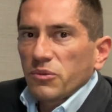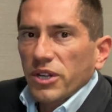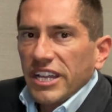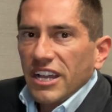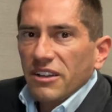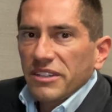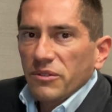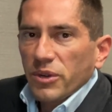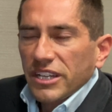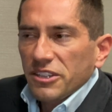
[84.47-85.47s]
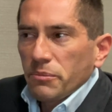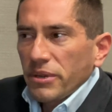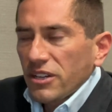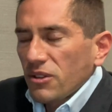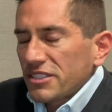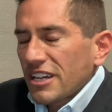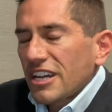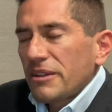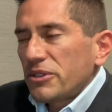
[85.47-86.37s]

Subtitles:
work out, and they work out their butt all the time.